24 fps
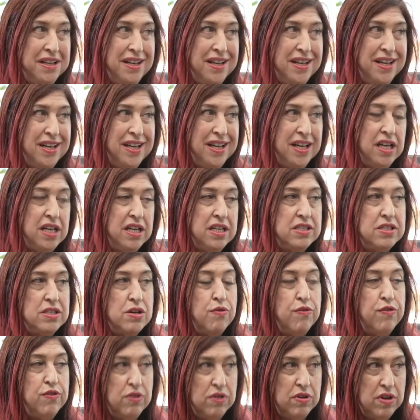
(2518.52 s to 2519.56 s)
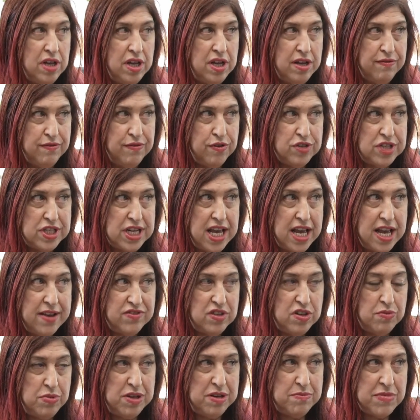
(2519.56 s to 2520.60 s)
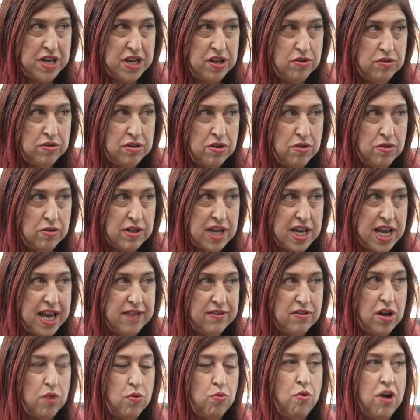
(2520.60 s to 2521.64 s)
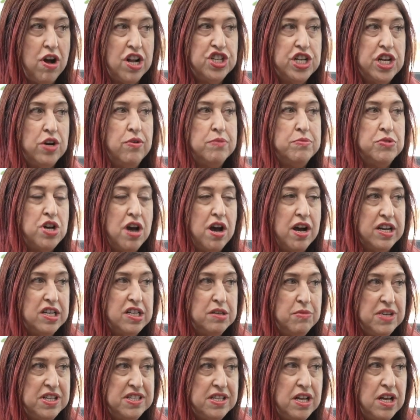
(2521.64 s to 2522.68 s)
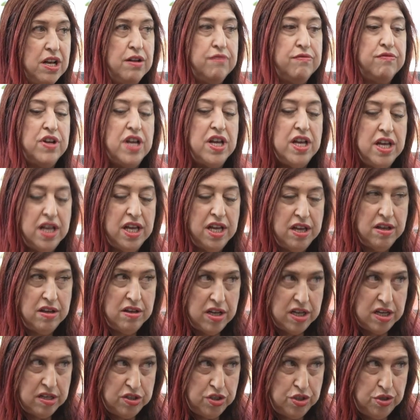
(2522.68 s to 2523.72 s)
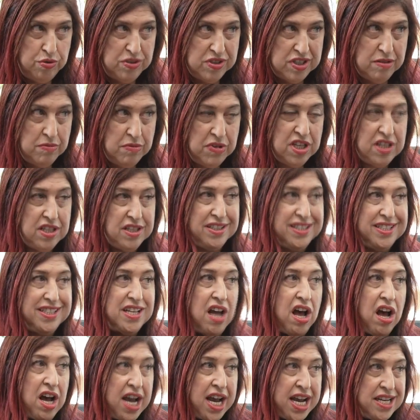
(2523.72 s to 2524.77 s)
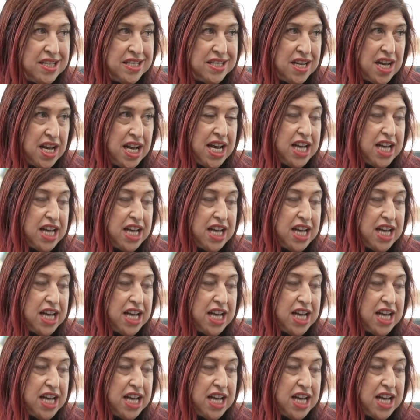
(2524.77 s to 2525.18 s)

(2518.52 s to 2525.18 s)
Yeah. So, first, I have to be my own. Okay, I got to watch how I'm talking to myself, do some kind